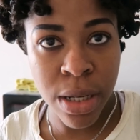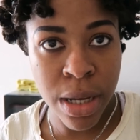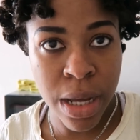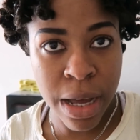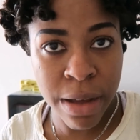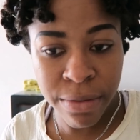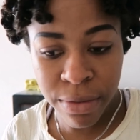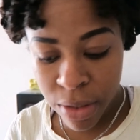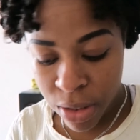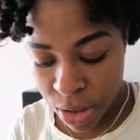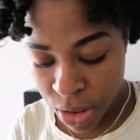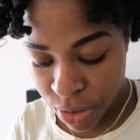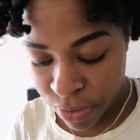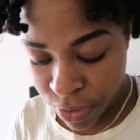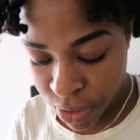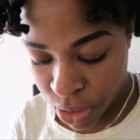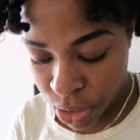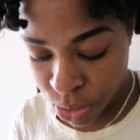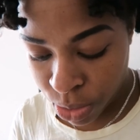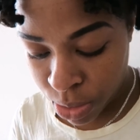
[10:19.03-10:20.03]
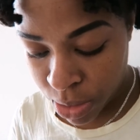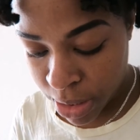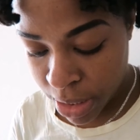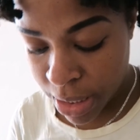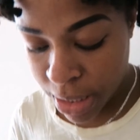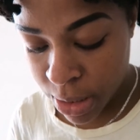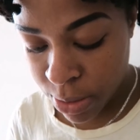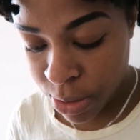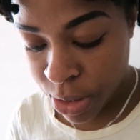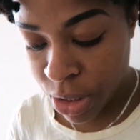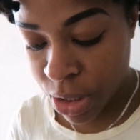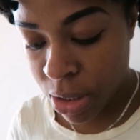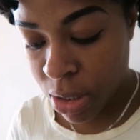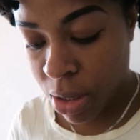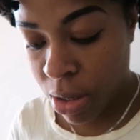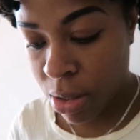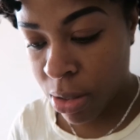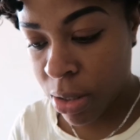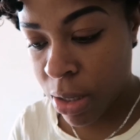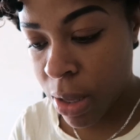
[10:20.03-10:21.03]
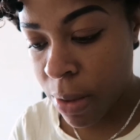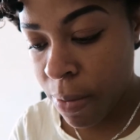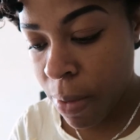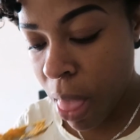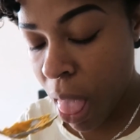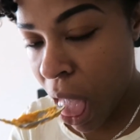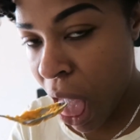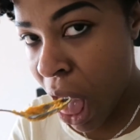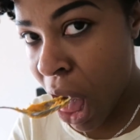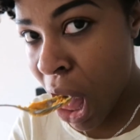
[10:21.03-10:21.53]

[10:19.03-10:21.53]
have lunch for two days which is awesome